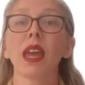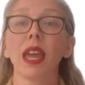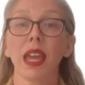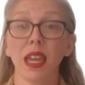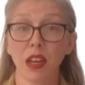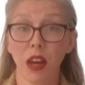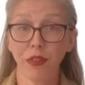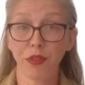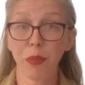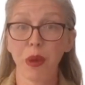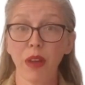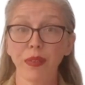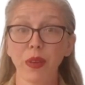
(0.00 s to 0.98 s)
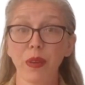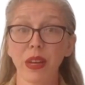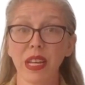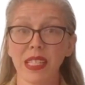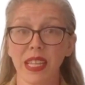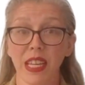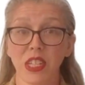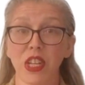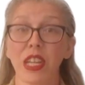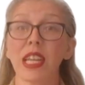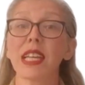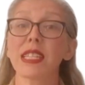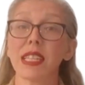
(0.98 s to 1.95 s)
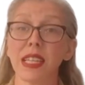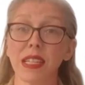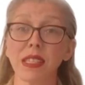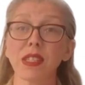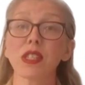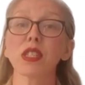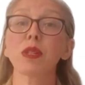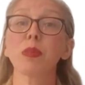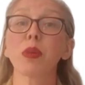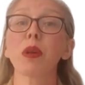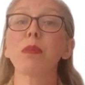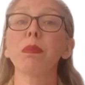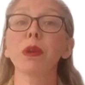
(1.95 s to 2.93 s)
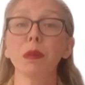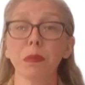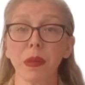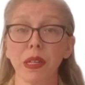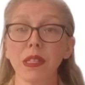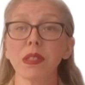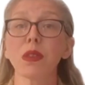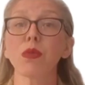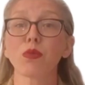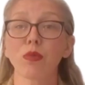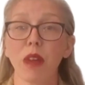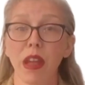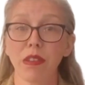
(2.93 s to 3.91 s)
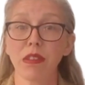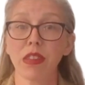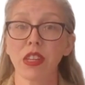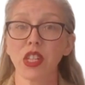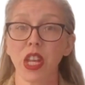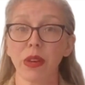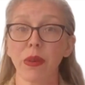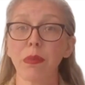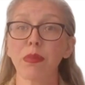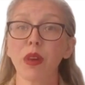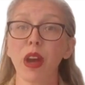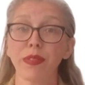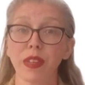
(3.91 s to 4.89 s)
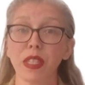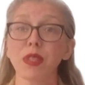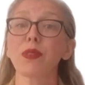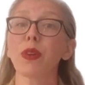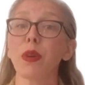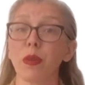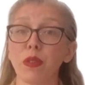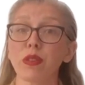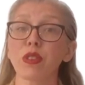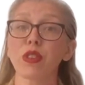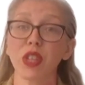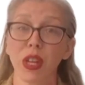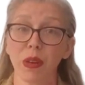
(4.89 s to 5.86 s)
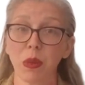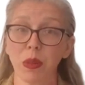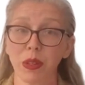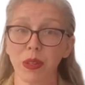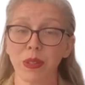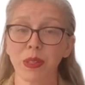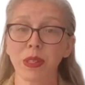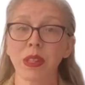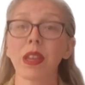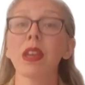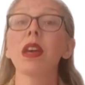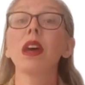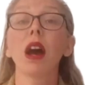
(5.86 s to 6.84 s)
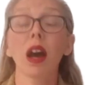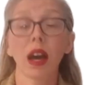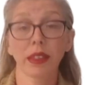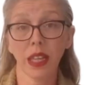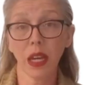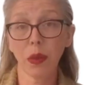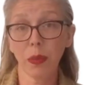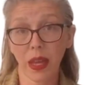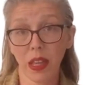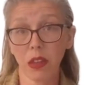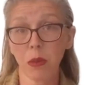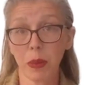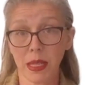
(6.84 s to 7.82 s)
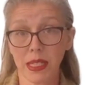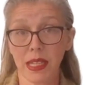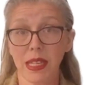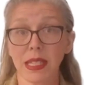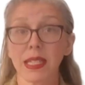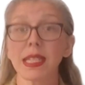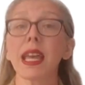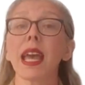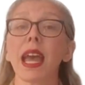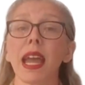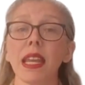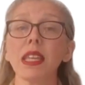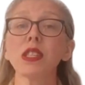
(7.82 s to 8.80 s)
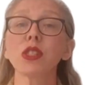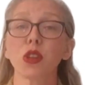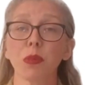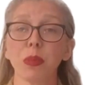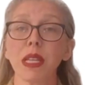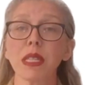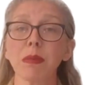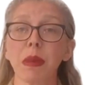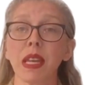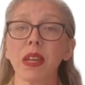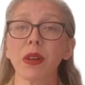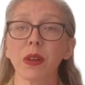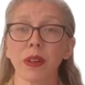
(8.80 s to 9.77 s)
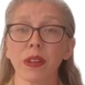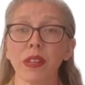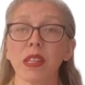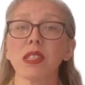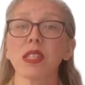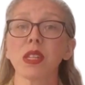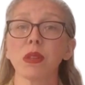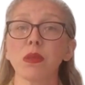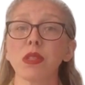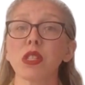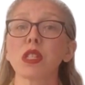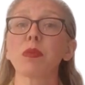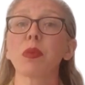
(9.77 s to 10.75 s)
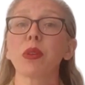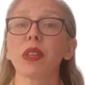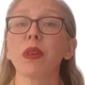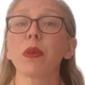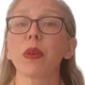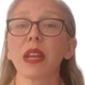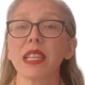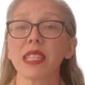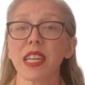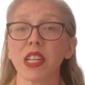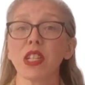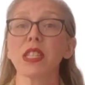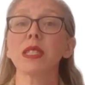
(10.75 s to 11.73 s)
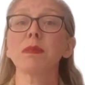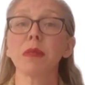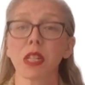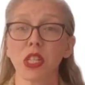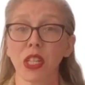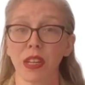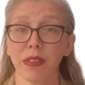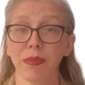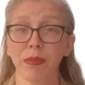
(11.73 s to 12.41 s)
A not-for-profit organization exists to support a purpose rather than generate profits for owners or shareholders. Unlike a regular business, any surplus money earned is used to support the organization's mission.